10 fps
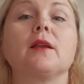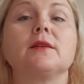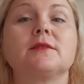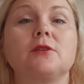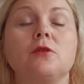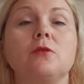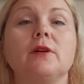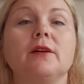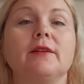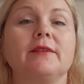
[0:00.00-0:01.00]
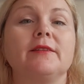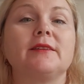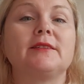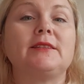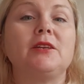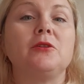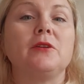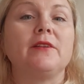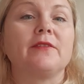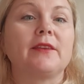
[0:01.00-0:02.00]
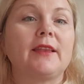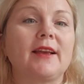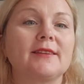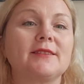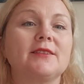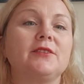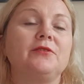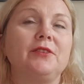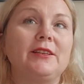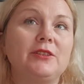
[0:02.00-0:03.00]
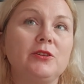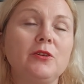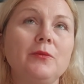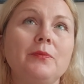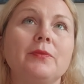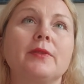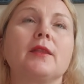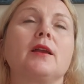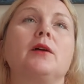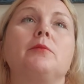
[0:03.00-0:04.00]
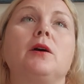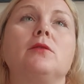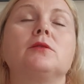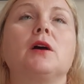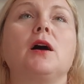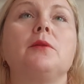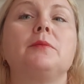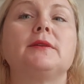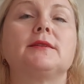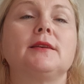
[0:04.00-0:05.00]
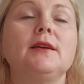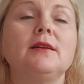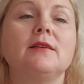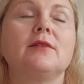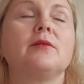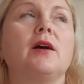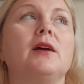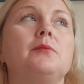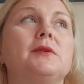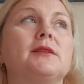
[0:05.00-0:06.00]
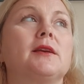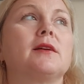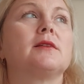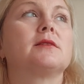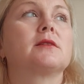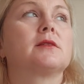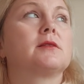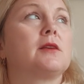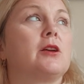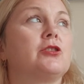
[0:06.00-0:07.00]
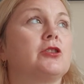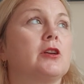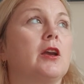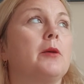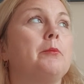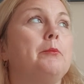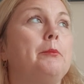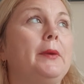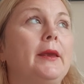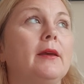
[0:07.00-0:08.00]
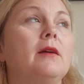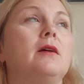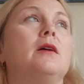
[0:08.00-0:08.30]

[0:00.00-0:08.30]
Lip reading: So see you in the next video about IPsec. IPsec is such a big